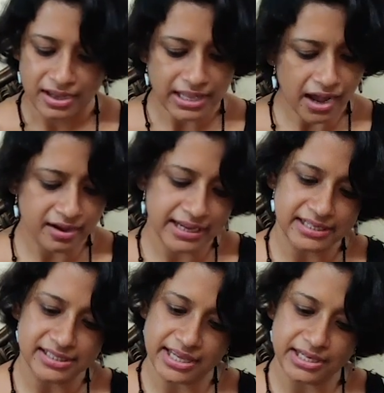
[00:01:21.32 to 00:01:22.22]
yeah,
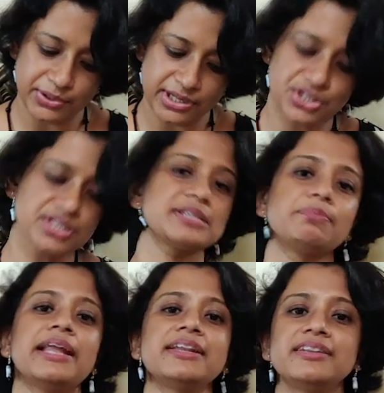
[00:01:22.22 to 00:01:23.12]
and then you can
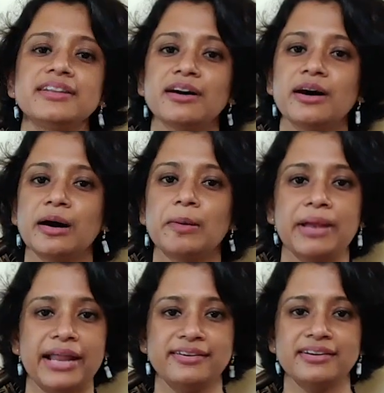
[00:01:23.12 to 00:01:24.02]
just blend it in a
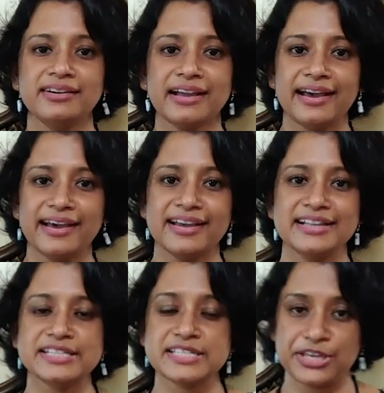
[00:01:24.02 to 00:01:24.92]
blender
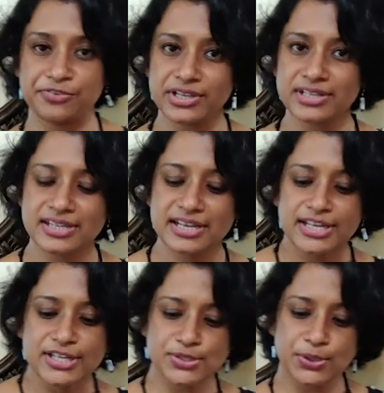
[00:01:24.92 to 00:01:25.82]
and sieve it.
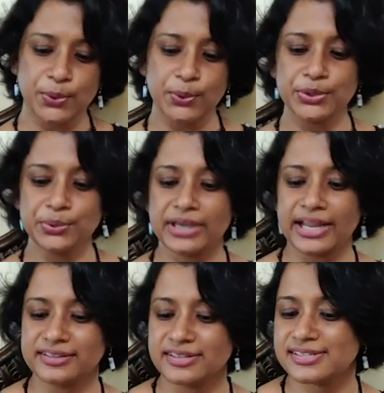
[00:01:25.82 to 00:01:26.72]
So you
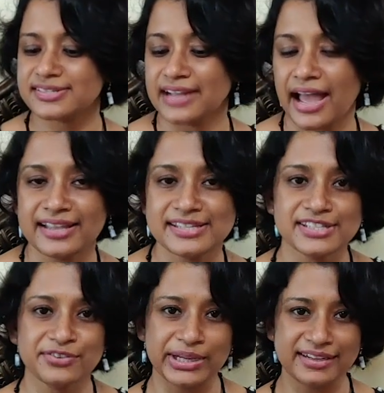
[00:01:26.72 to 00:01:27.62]
get this nice
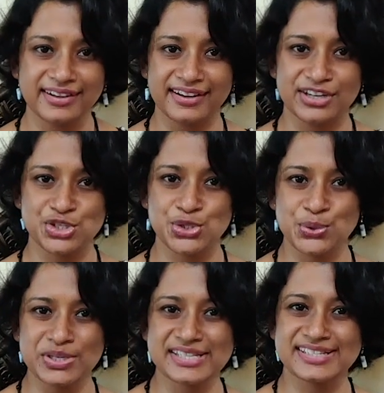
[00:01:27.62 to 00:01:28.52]
green colored
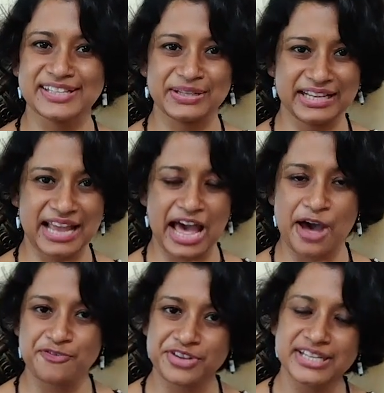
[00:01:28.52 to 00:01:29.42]
juice. You can
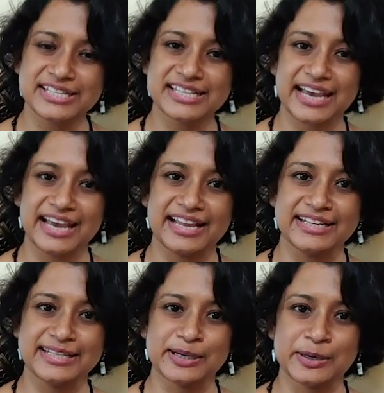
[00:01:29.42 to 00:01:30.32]
have it,
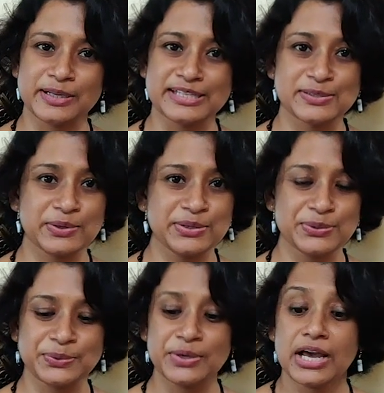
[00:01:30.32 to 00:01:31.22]
and it is going
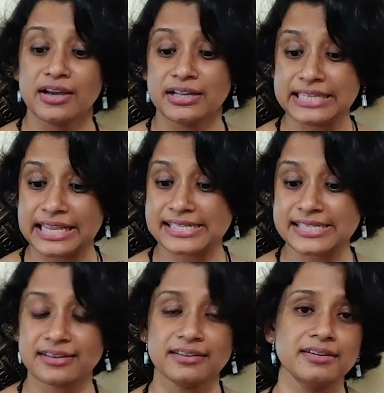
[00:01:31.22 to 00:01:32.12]
to
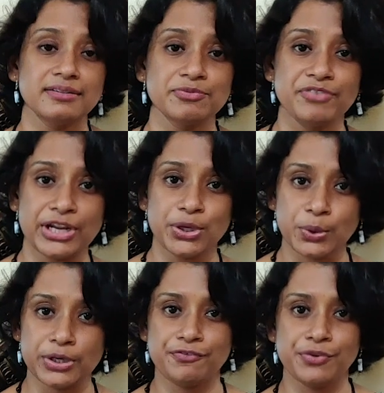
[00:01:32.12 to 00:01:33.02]
taste very
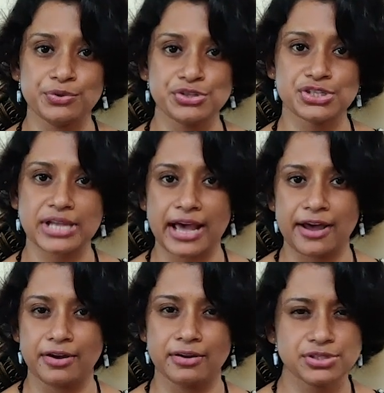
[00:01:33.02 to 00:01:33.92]
good if you just
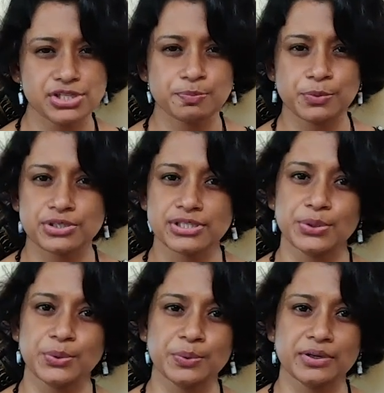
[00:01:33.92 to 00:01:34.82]
put
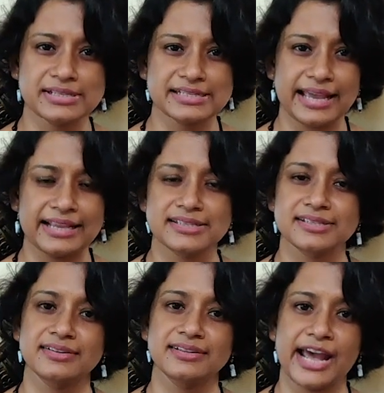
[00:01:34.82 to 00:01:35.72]
a slight
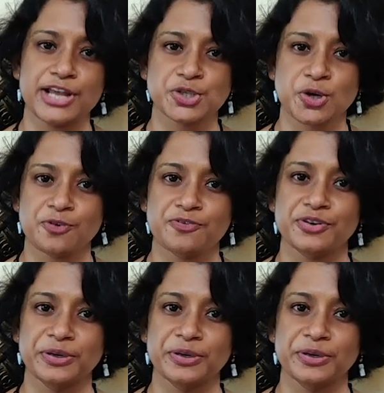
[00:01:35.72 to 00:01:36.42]
dash of